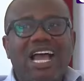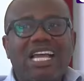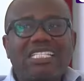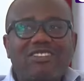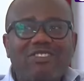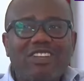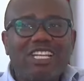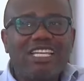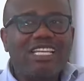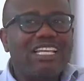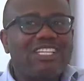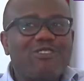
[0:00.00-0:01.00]
just left
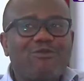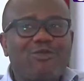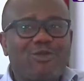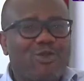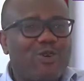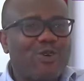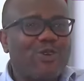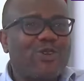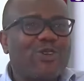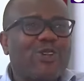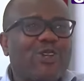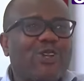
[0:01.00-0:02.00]
about uh,
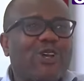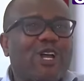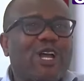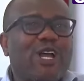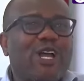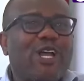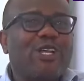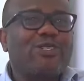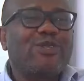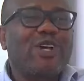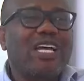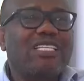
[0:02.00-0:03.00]
putting them together mm -hmm. and
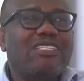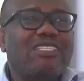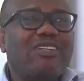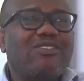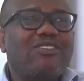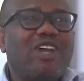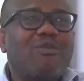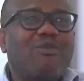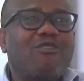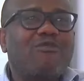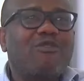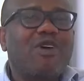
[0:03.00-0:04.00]
mm-hmm. sending. So today,
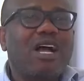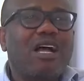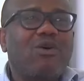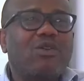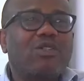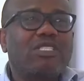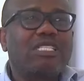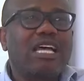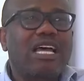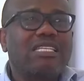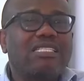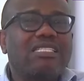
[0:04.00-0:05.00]
there will be an update
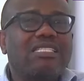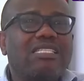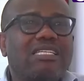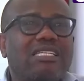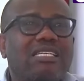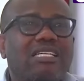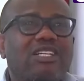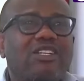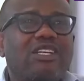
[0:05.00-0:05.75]
in relation to what has